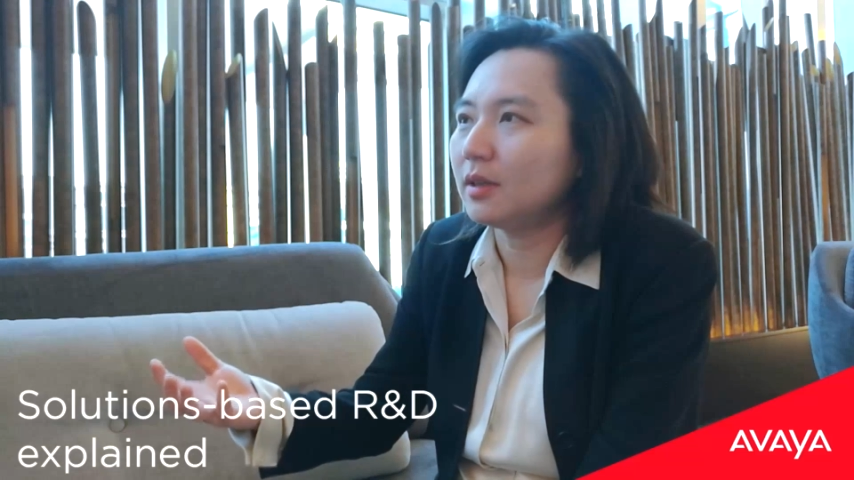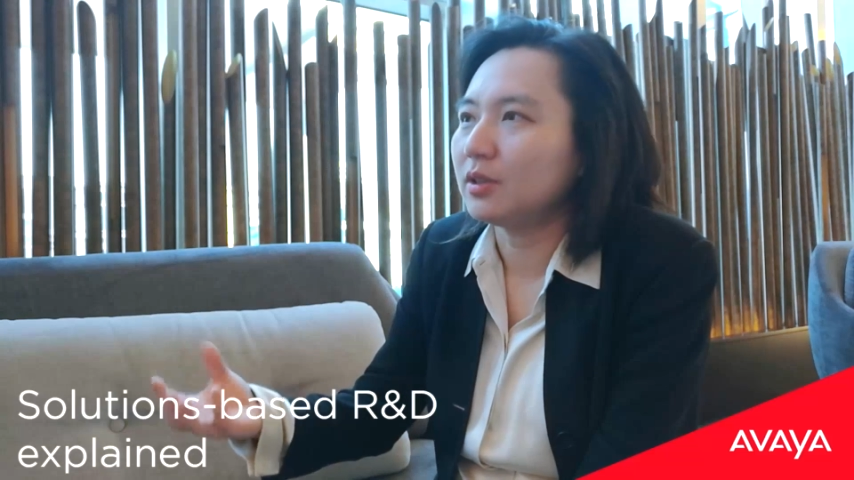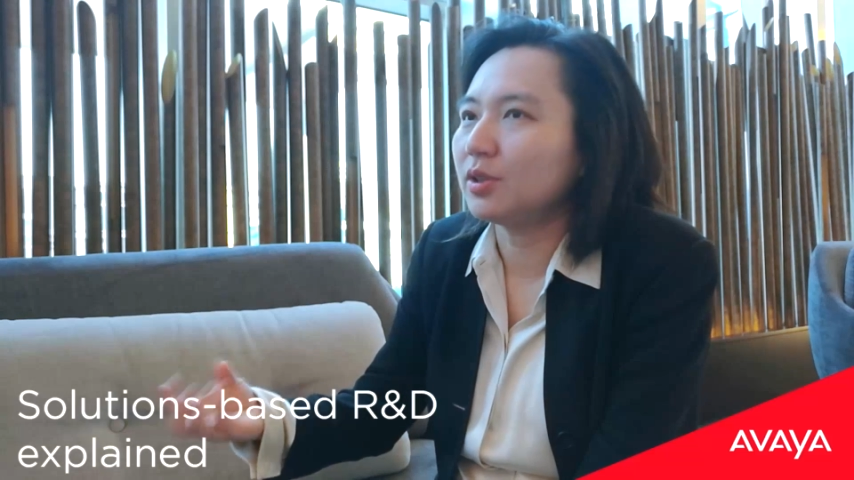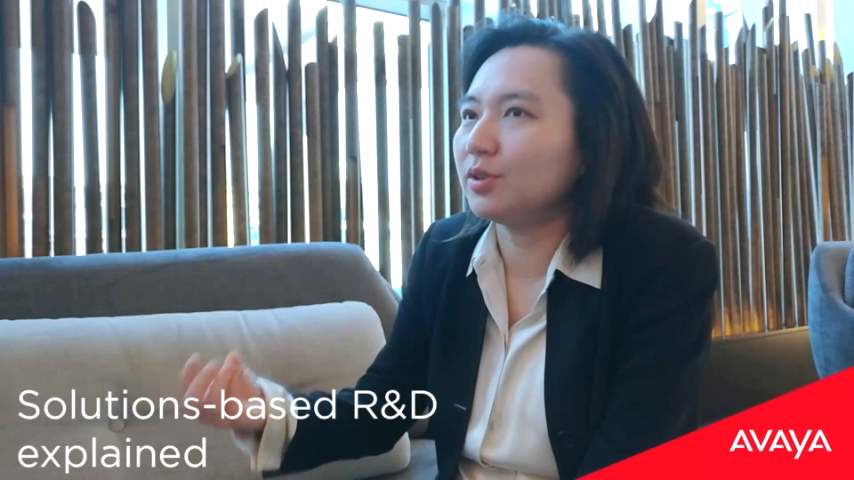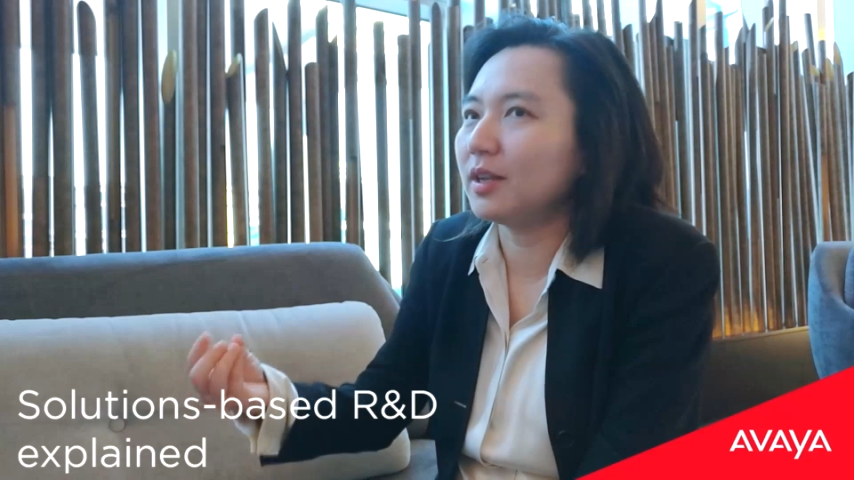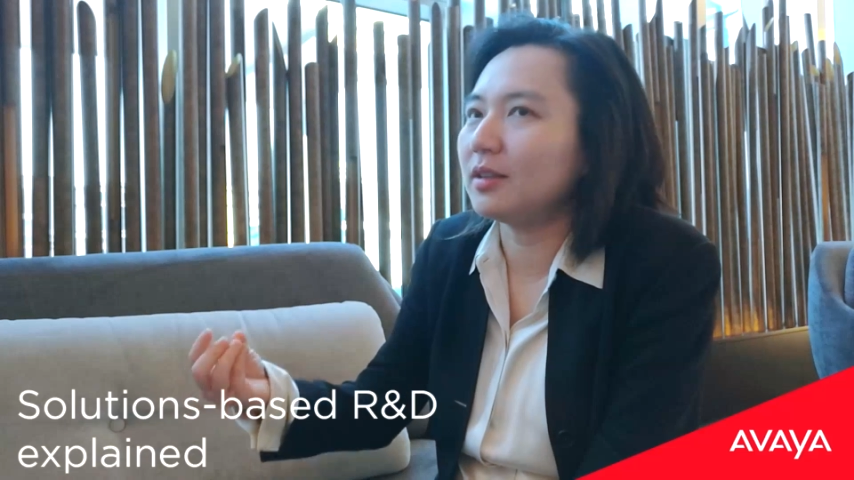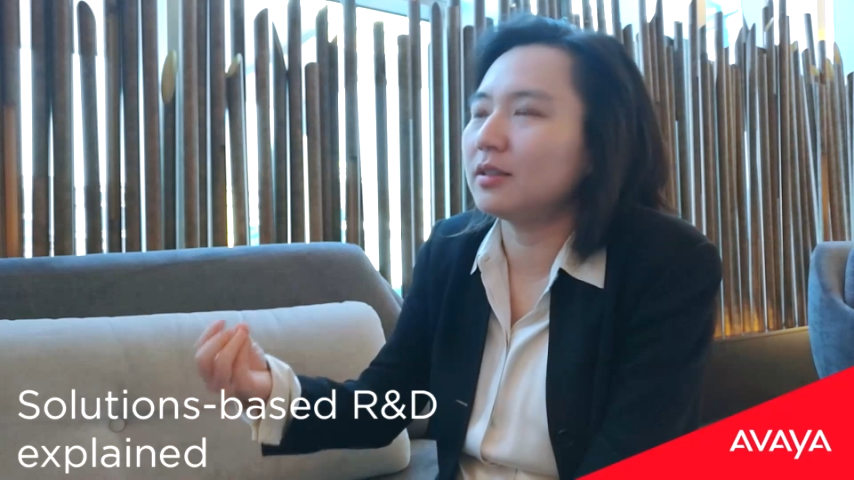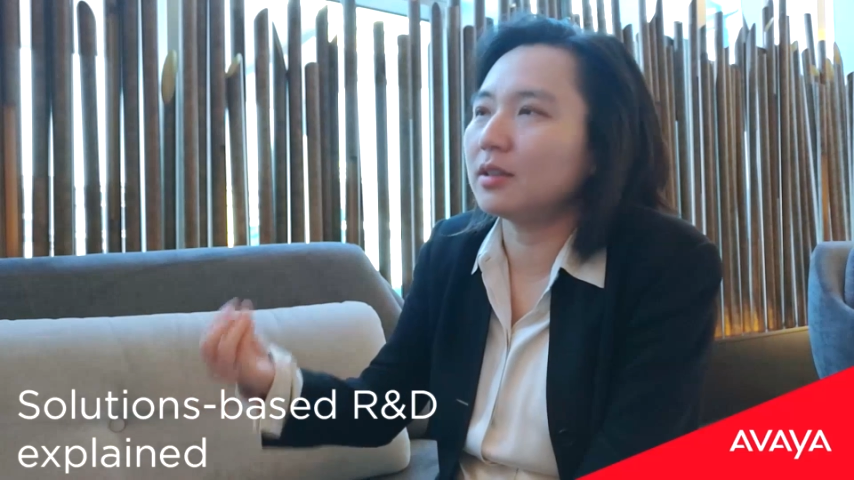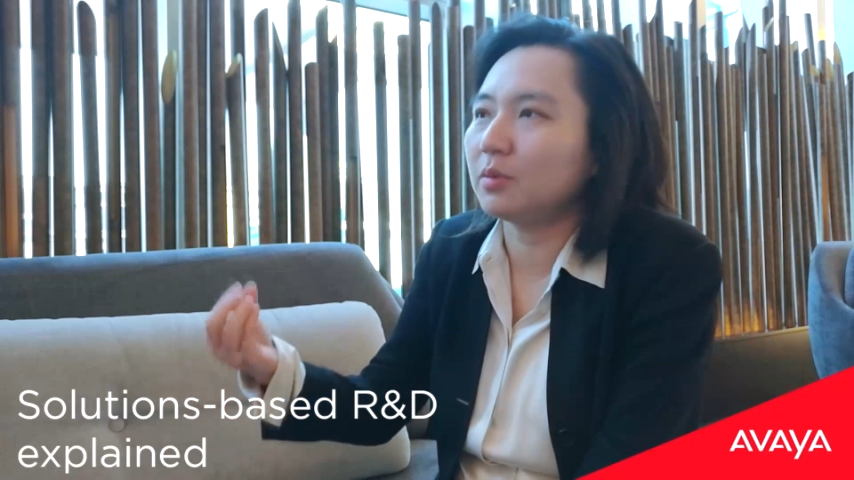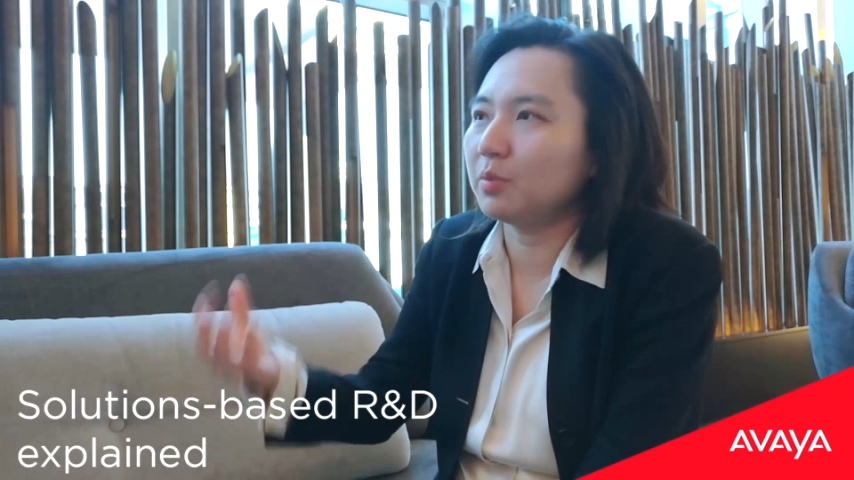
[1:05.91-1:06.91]
So that
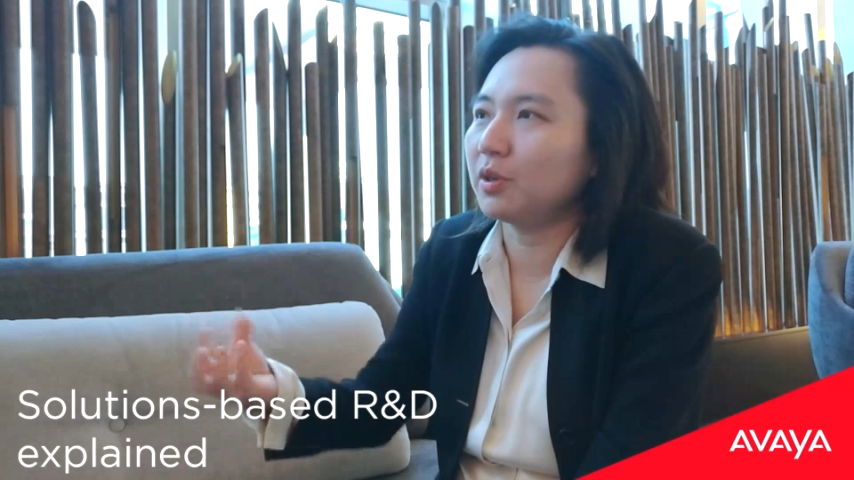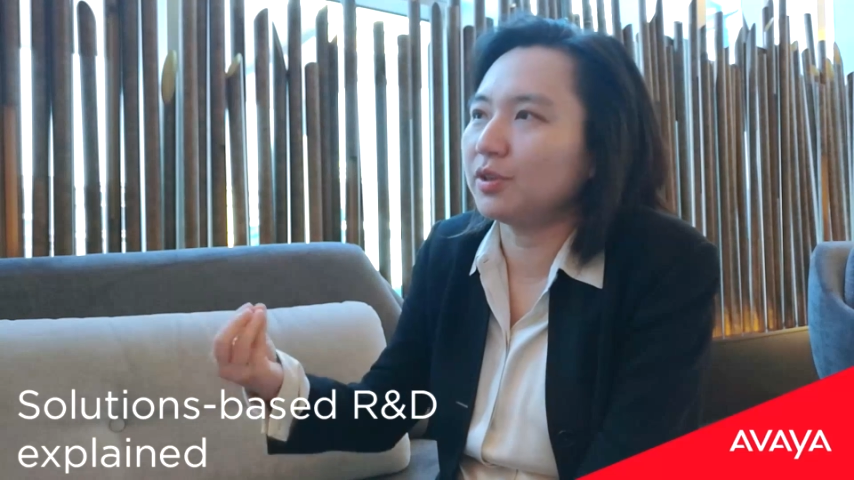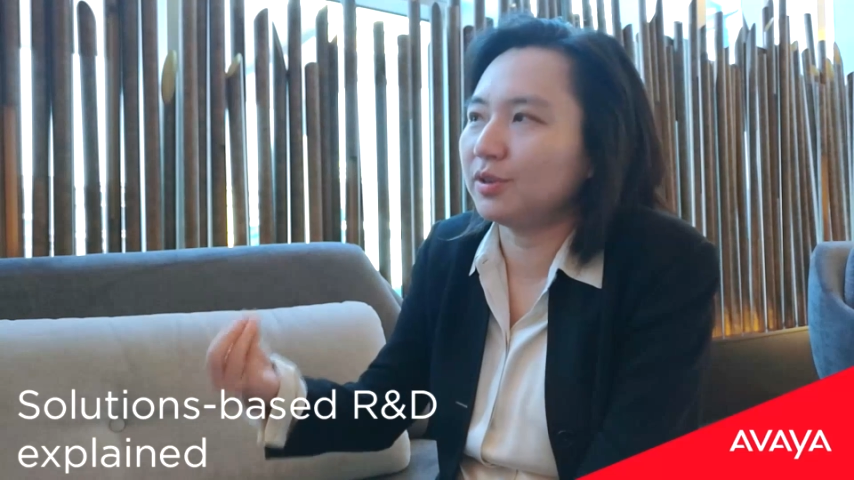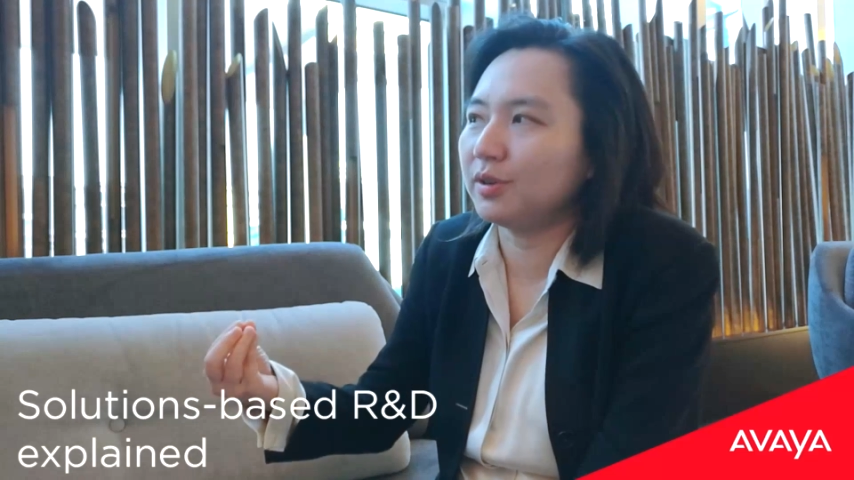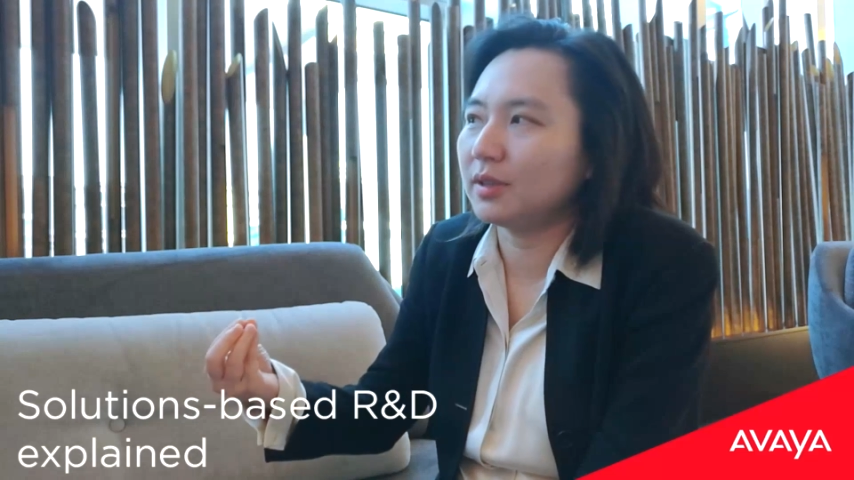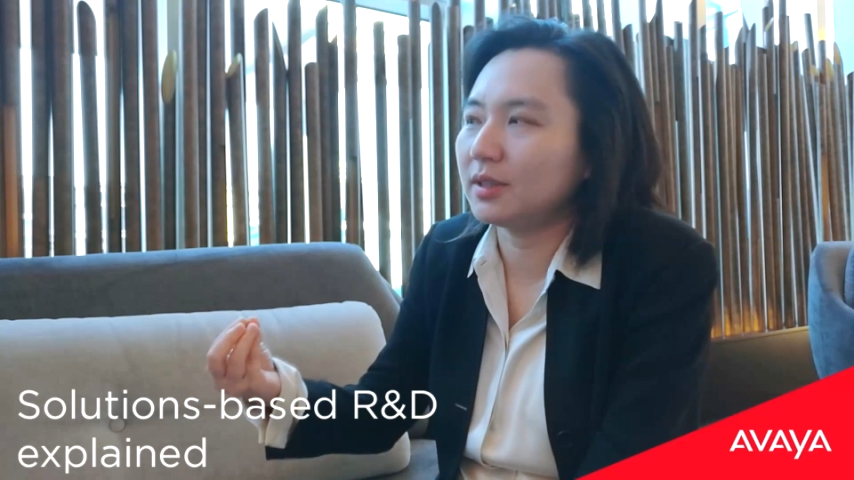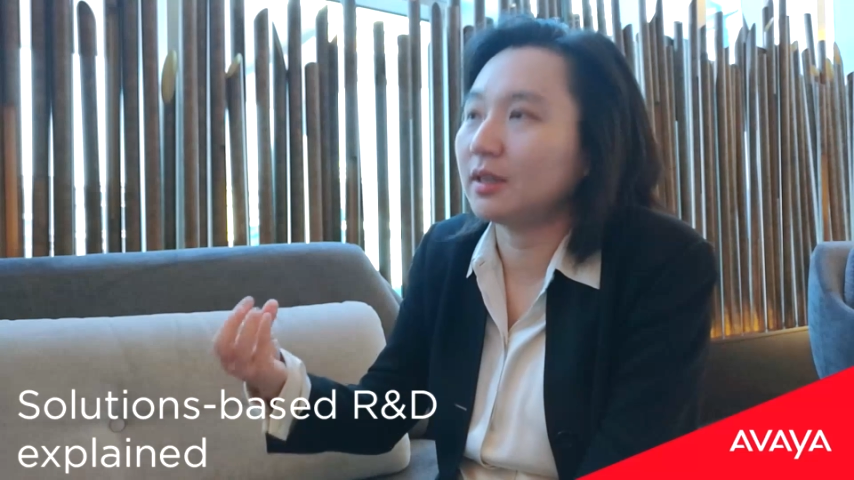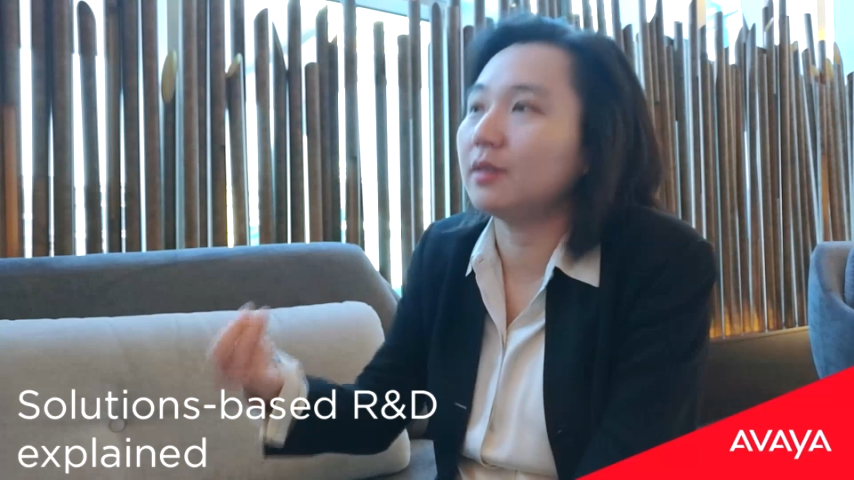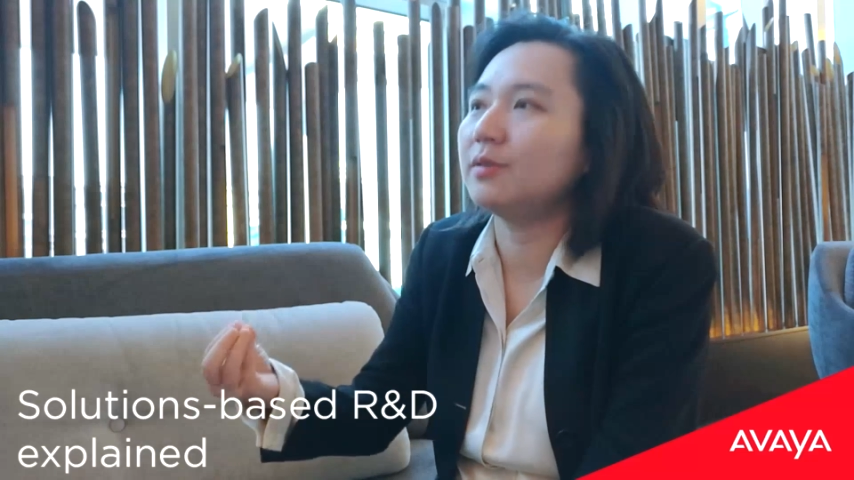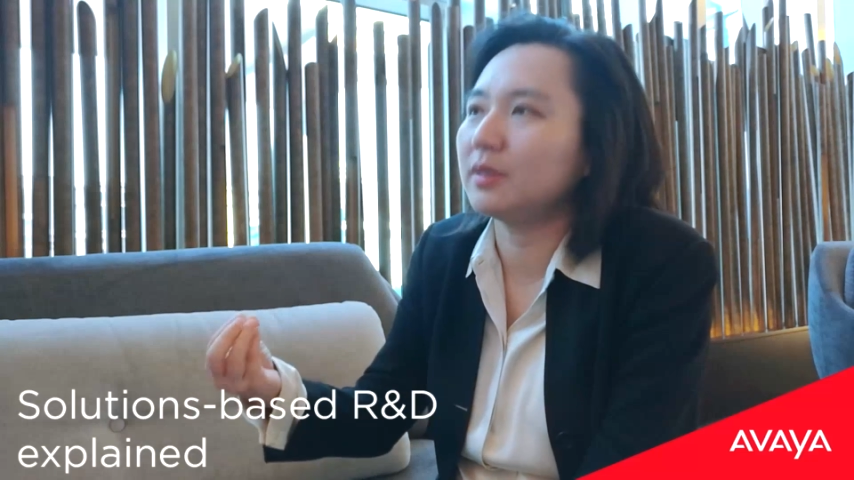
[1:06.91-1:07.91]
is what we call
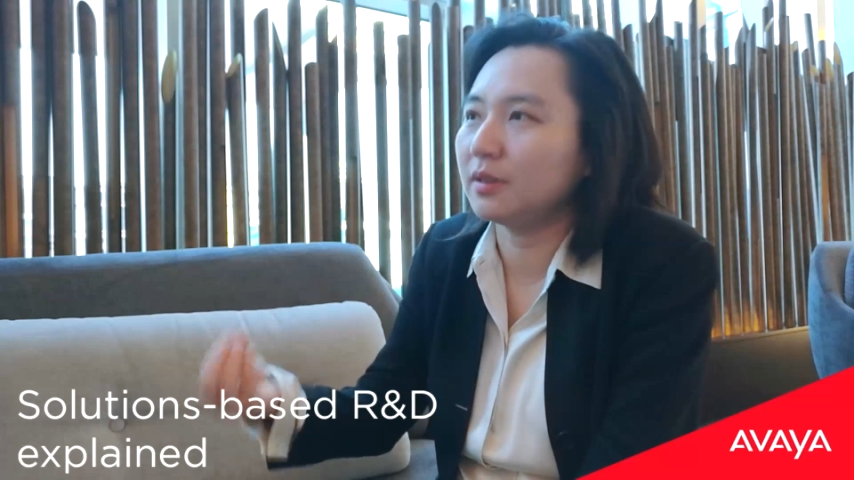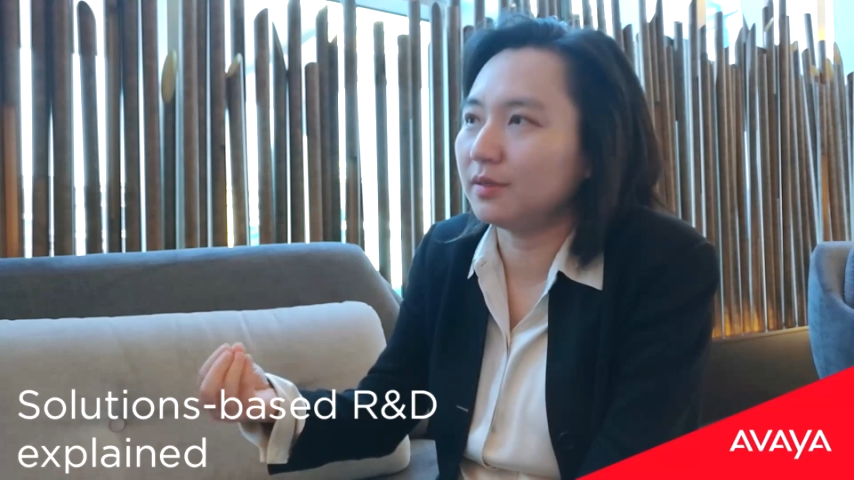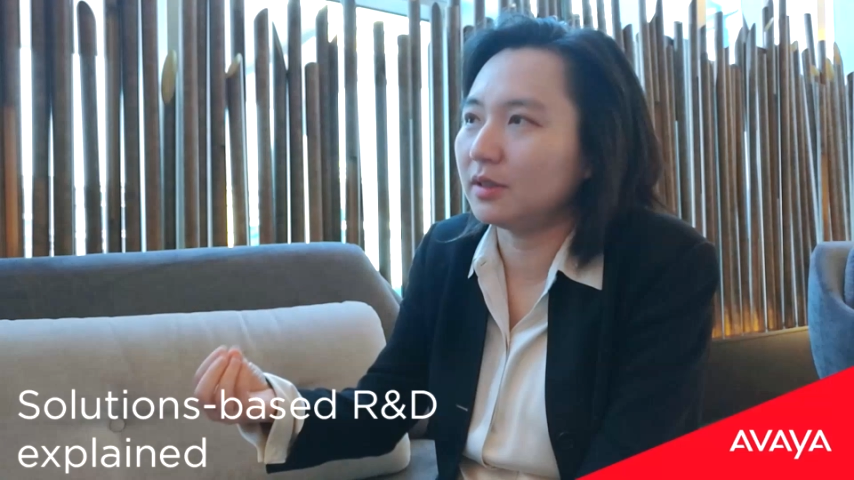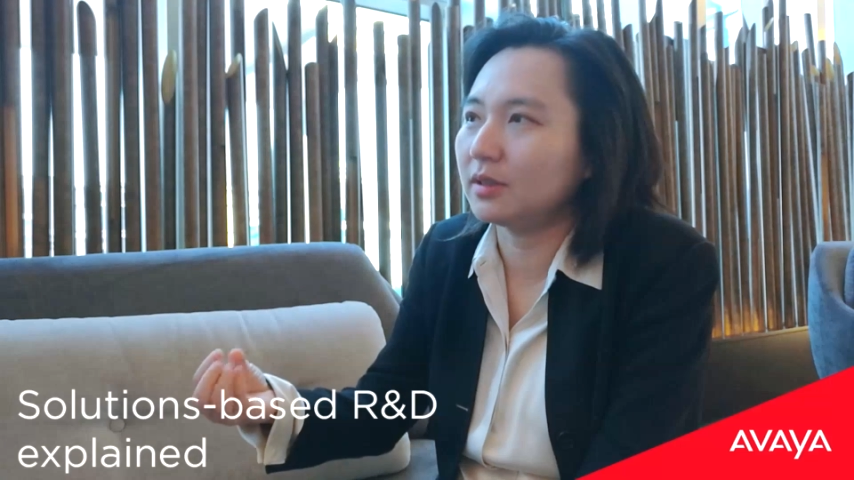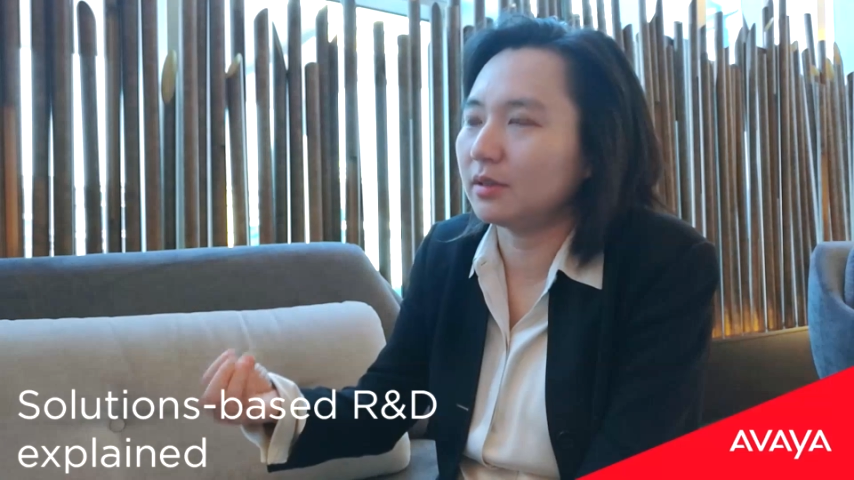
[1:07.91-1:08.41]
self-service